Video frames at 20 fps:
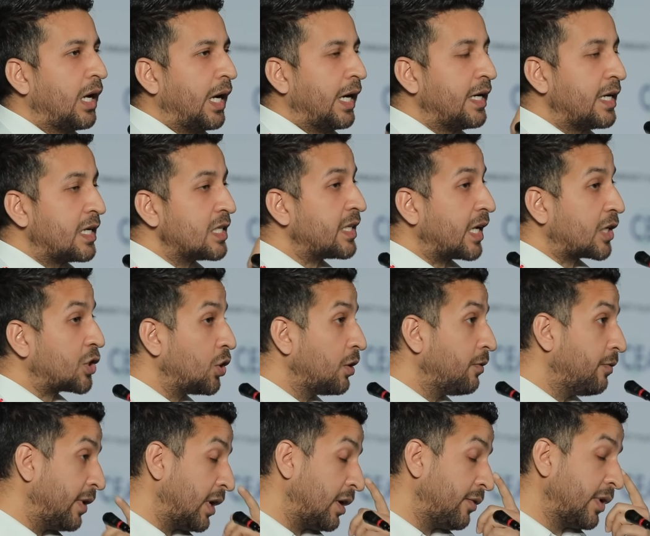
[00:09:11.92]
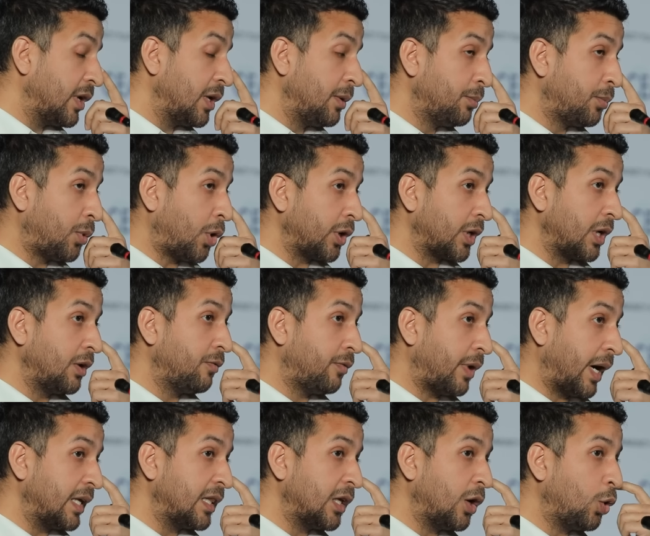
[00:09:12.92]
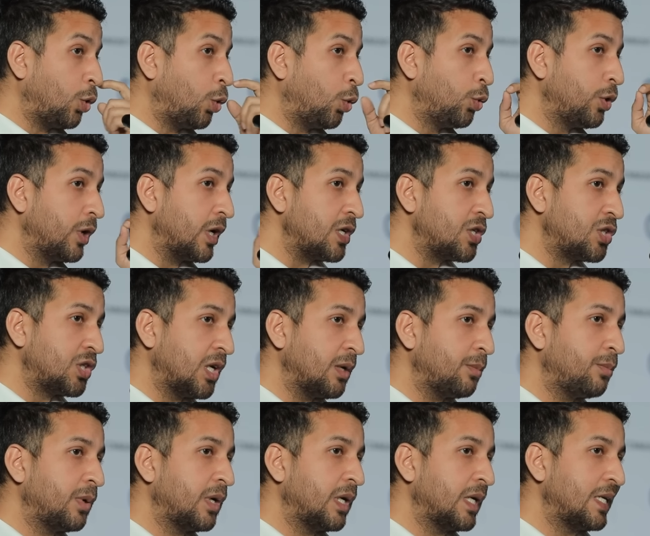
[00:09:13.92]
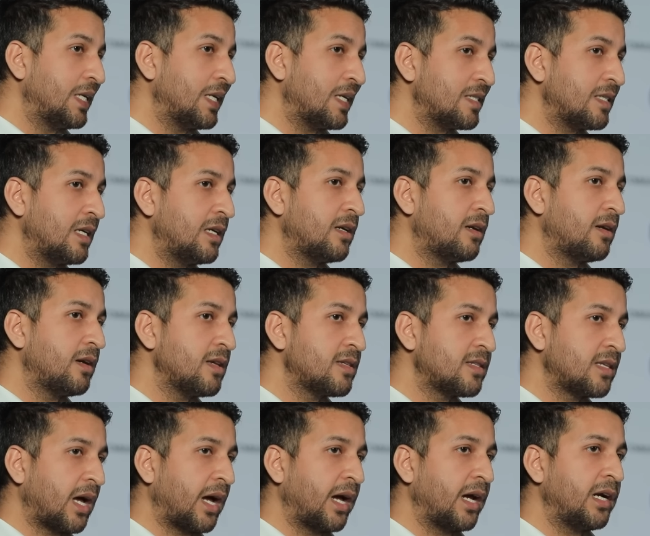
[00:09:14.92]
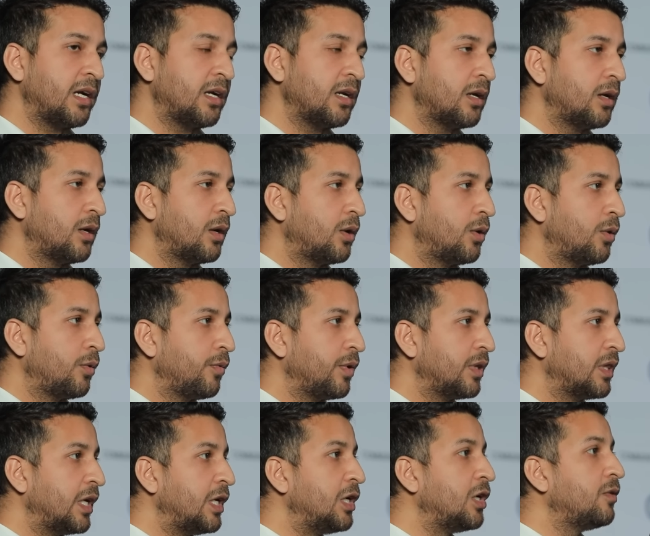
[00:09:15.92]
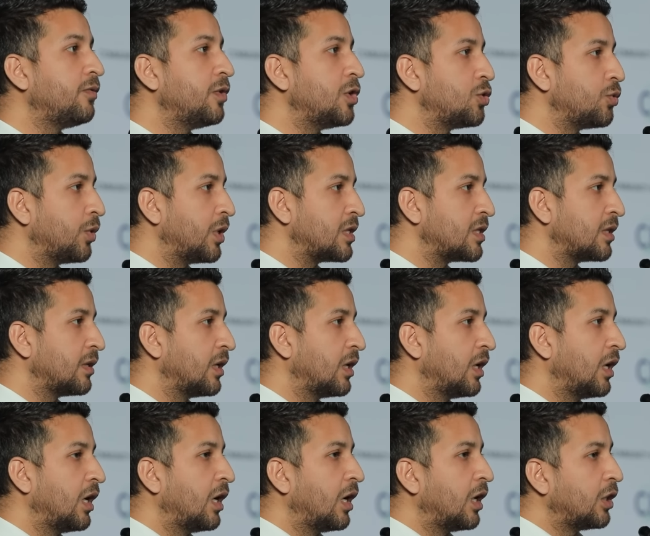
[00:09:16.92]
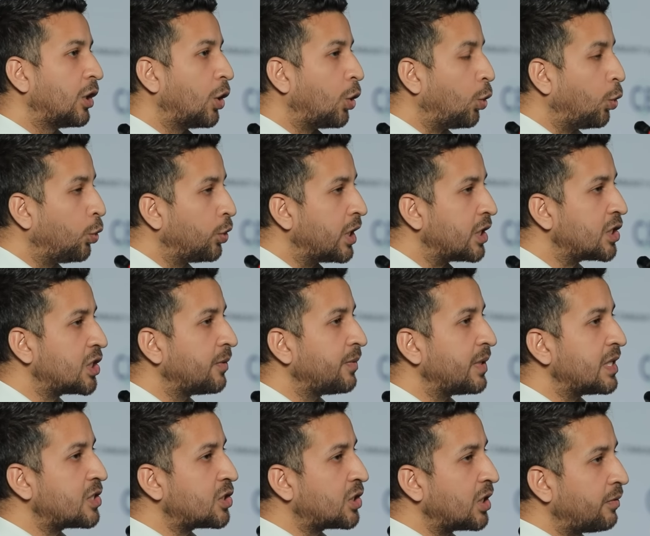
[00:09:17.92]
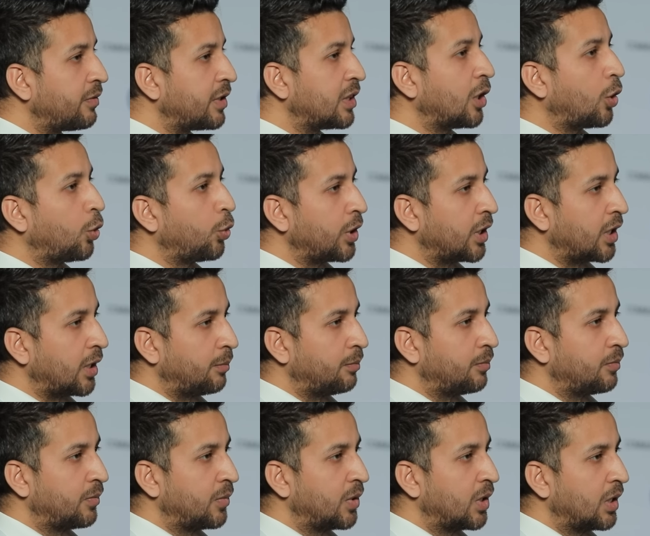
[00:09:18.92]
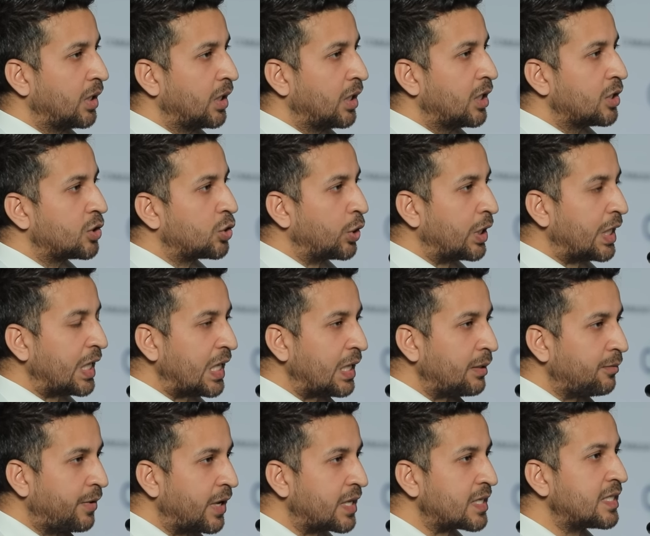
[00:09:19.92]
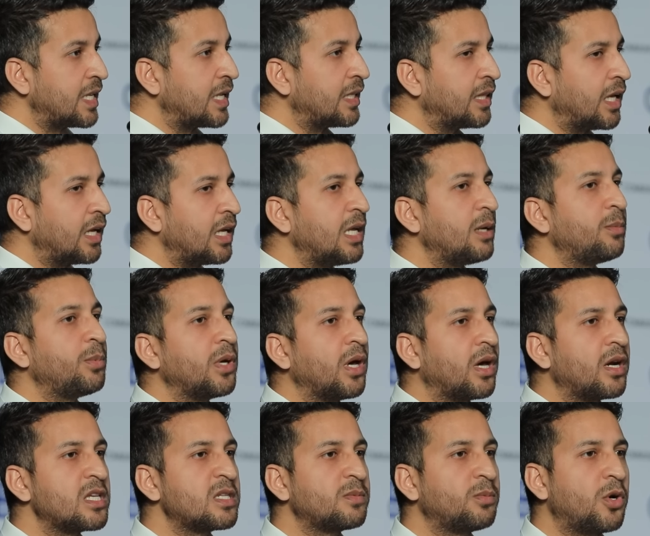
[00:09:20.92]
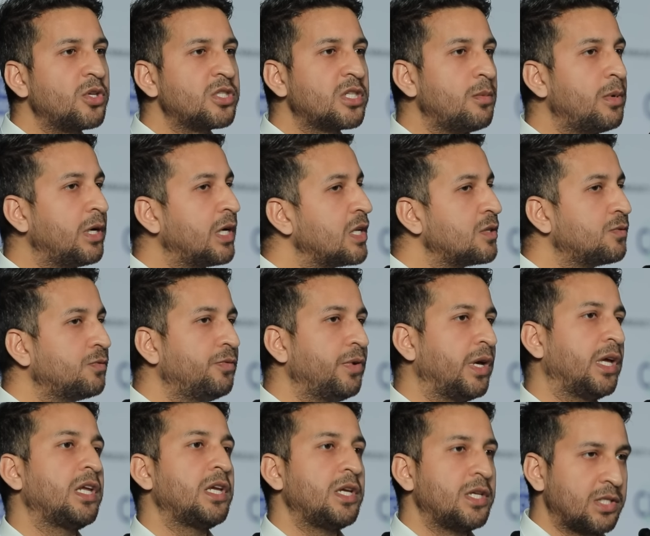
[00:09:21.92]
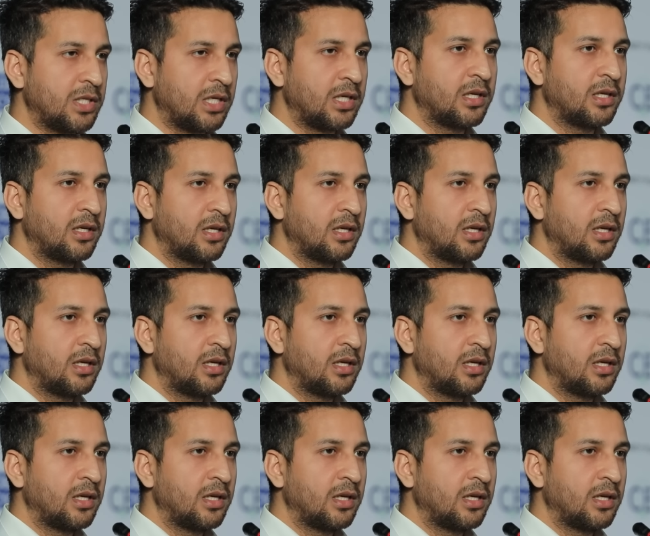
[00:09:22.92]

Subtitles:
And it is actually very, very important why the ownership doesn't reside with the individuals. The ownership is still with the OEM. So fixing the EPR responsibility is very easy.